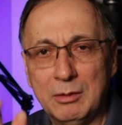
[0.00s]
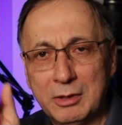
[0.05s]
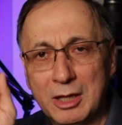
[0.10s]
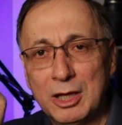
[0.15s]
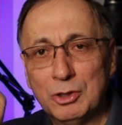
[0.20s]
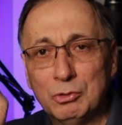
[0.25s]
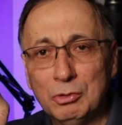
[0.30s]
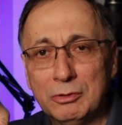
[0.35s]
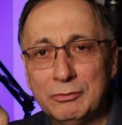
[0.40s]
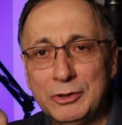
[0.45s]
I'm
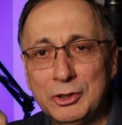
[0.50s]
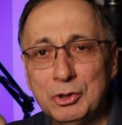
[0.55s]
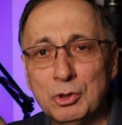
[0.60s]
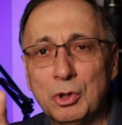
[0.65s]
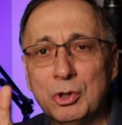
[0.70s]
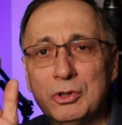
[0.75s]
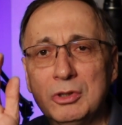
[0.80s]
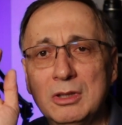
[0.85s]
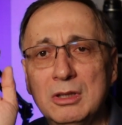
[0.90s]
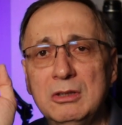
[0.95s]
going to do a
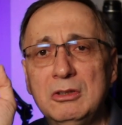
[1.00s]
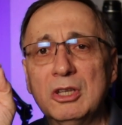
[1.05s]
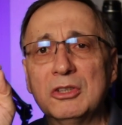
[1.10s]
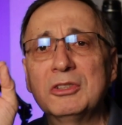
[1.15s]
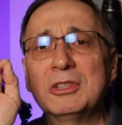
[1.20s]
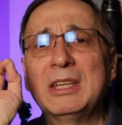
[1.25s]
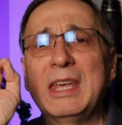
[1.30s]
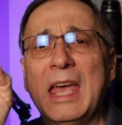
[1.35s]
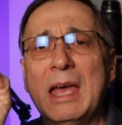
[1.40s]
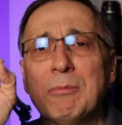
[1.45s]
video on
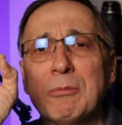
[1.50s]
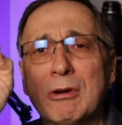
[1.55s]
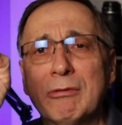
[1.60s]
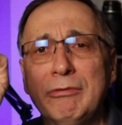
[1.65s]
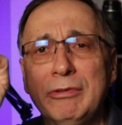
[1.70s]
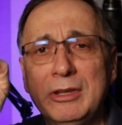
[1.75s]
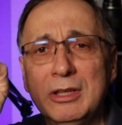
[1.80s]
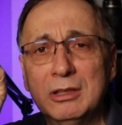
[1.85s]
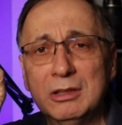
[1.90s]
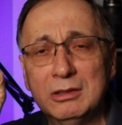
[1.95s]
just camera
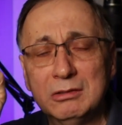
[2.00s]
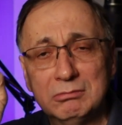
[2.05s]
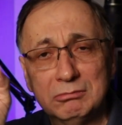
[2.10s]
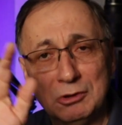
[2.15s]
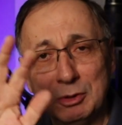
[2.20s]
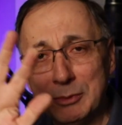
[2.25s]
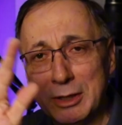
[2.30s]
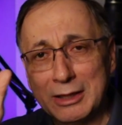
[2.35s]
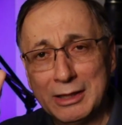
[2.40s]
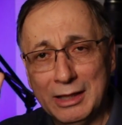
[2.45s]
feel.
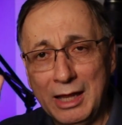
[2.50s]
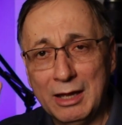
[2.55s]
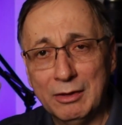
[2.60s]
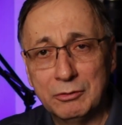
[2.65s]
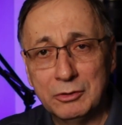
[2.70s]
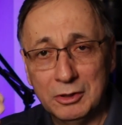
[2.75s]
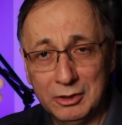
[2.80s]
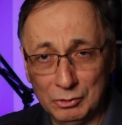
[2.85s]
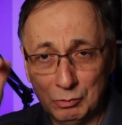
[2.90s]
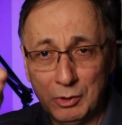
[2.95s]
You might
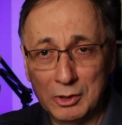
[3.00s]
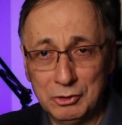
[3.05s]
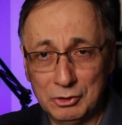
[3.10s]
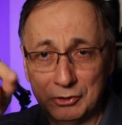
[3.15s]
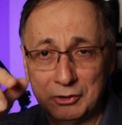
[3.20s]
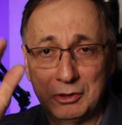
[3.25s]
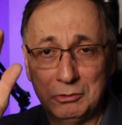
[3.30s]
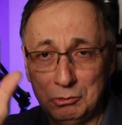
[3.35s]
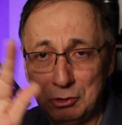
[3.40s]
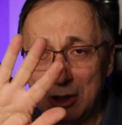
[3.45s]
laugh. This
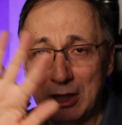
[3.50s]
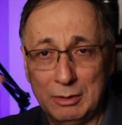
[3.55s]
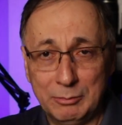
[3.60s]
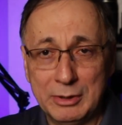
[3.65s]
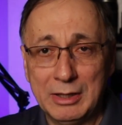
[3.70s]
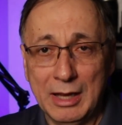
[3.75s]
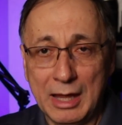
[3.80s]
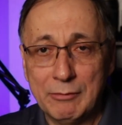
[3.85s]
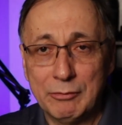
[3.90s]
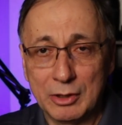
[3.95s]
one, you're going to
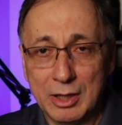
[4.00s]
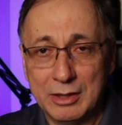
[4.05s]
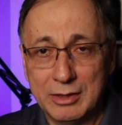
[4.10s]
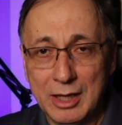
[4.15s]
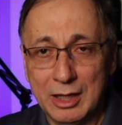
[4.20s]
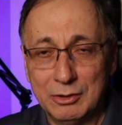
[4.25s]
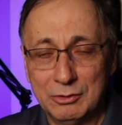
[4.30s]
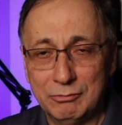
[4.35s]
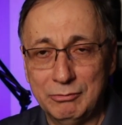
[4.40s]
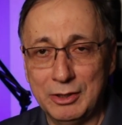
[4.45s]
be laughing
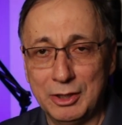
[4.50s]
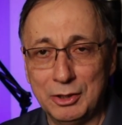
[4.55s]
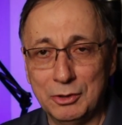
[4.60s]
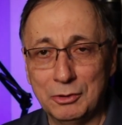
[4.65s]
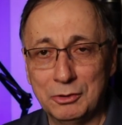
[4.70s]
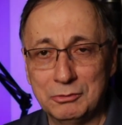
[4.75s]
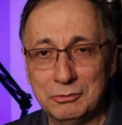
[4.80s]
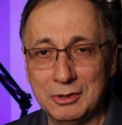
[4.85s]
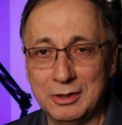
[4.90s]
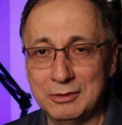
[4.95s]
at that
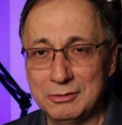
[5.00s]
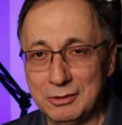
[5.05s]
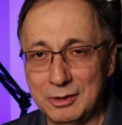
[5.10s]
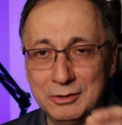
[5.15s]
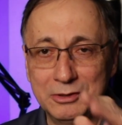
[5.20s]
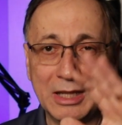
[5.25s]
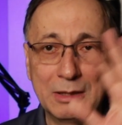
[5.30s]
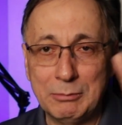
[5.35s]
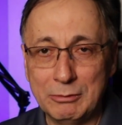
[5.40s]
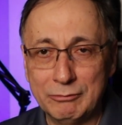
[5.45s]
video.
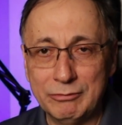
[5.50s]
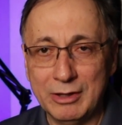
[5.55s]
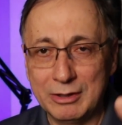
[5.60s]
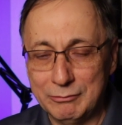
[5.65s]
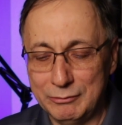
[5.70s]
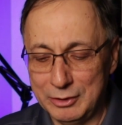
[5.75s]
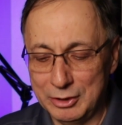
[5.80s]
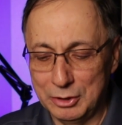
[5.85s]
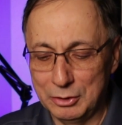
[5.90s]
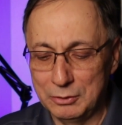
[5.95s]
It's going to be a
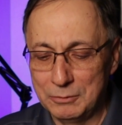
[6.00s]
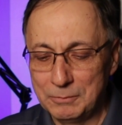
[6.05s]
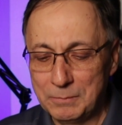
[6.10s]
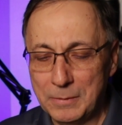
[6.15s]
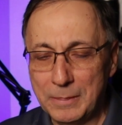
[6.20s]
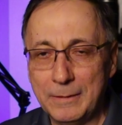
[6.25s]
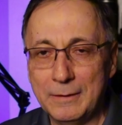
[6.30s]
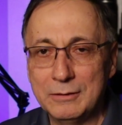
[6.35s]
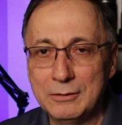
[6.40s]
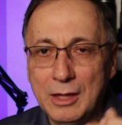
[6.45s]
fun video.
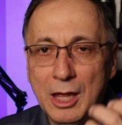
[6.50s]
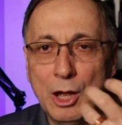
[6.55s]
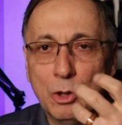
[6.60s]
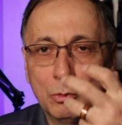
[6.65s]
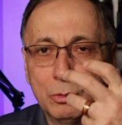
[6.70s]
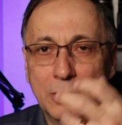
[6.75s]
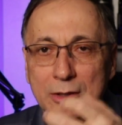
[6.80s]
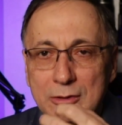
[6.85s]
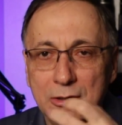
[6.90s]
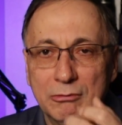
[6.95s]
Is
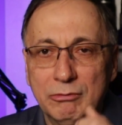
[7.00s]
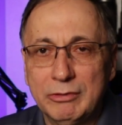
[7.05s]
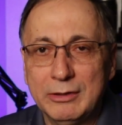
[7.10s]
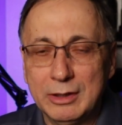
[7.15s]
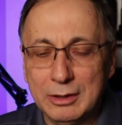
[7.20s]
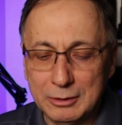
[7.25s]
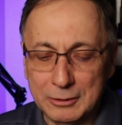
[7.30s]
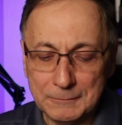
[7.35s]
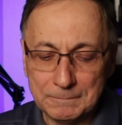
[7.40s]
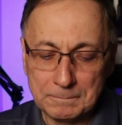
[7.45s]
how does it
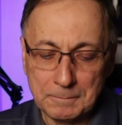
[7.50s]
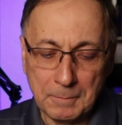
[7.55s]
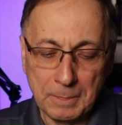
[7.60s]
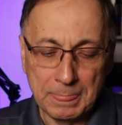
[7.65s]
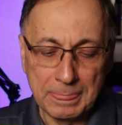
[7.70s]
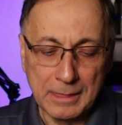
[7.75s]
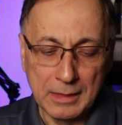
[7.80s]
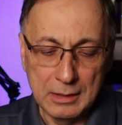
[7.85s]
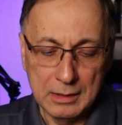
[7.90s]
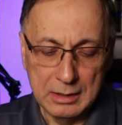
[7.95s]
feel?
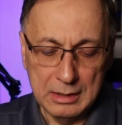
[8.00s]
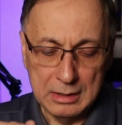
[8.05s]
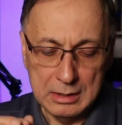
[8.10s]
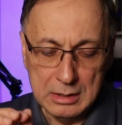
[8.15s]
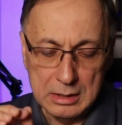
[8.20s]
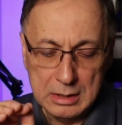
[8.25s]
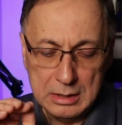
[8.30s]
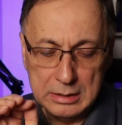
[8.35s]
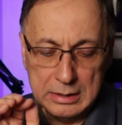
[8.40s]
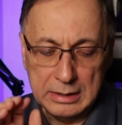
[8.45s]

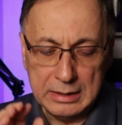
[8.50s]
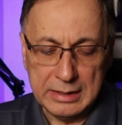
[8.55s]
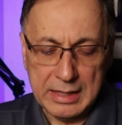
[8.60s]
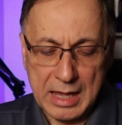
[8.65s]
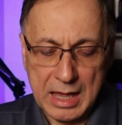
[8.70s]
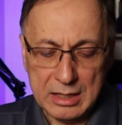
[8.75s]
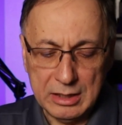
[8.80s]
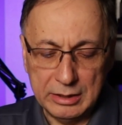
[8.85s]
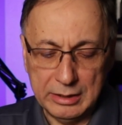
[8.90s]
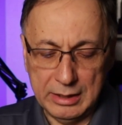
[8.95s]
The
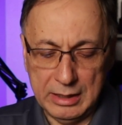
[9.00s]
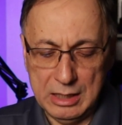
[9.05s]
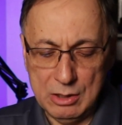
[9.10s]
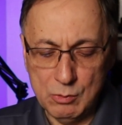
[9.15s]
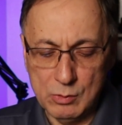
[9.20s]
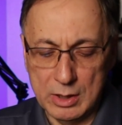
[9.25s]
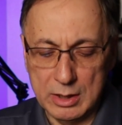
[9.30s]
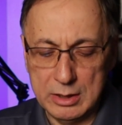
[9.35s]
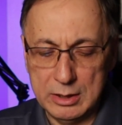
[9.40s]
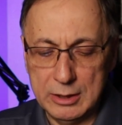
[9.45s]
Canon
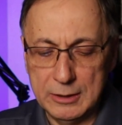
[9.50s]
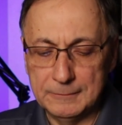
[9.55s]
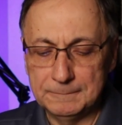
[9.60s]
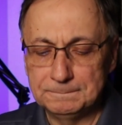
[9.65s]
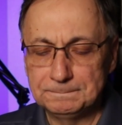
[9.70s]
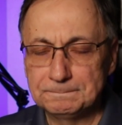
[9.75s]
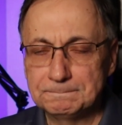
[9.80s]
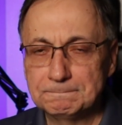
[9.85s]
A1,